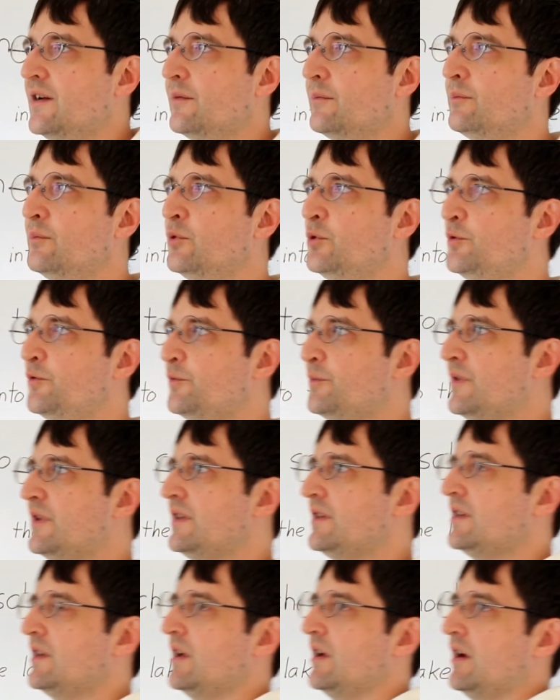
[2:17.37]

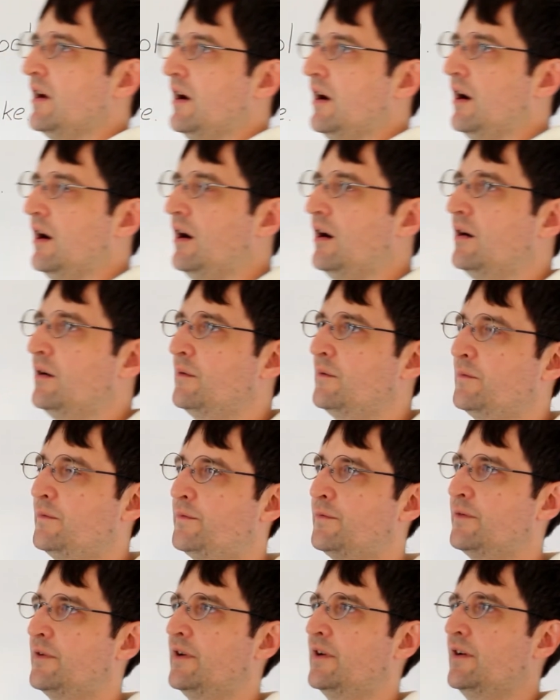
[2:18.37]
Movement
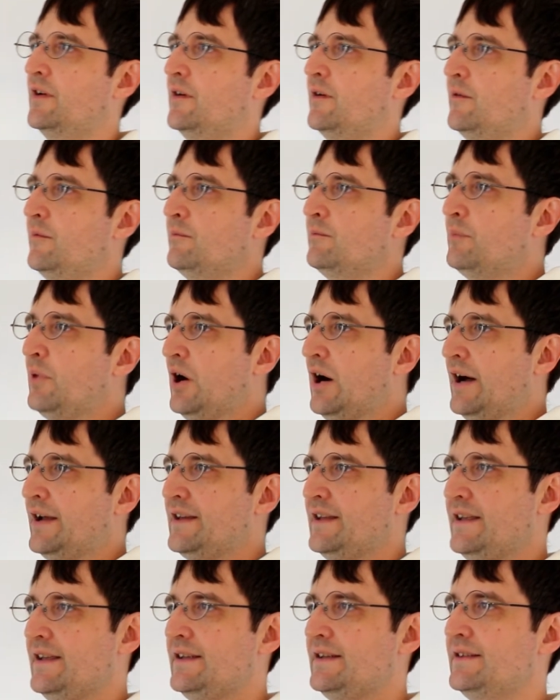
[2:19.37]
of
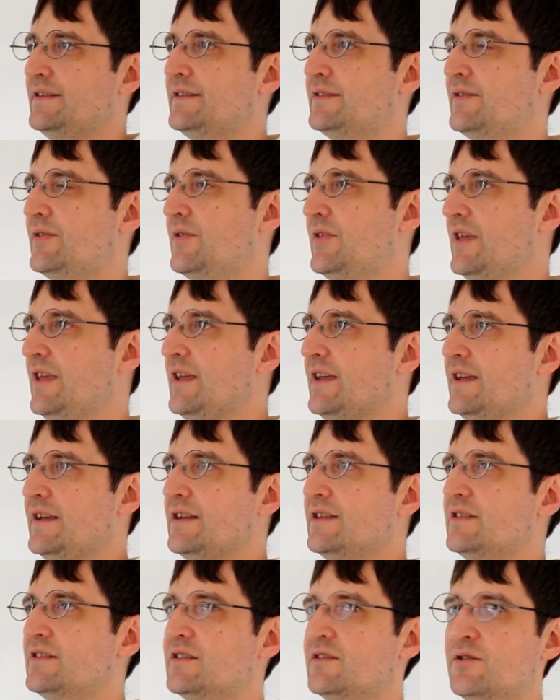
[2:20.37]
bodies,
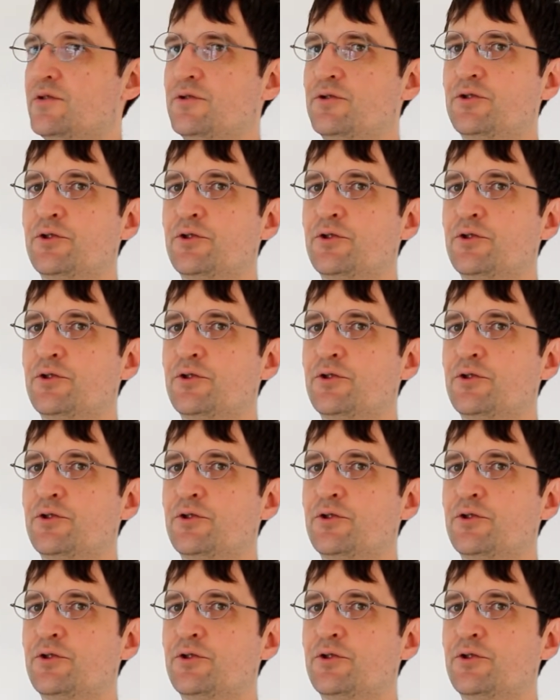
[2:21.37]
things,